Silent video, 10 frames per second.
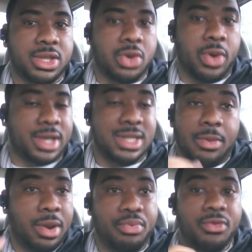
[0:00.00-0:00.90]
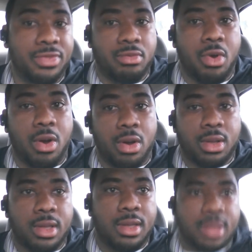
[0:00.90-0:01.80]
to do it because I want to prove them wrong.
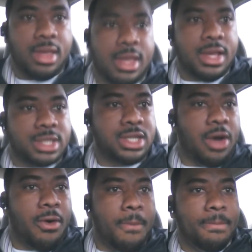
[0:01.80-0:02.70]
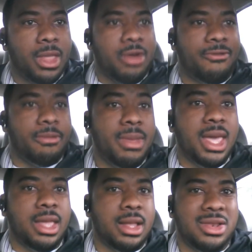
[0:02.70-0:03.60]
So for
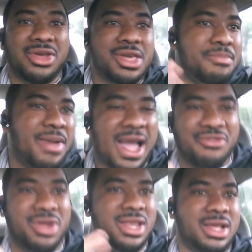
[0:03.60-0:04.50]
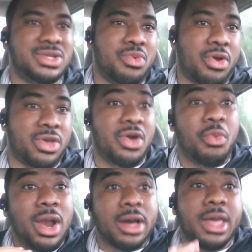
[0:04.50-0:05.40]
me, looking back really doesn't work.
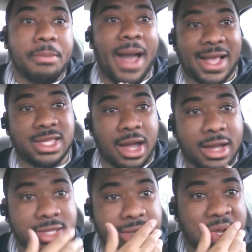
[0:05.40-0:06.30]
But looking back does,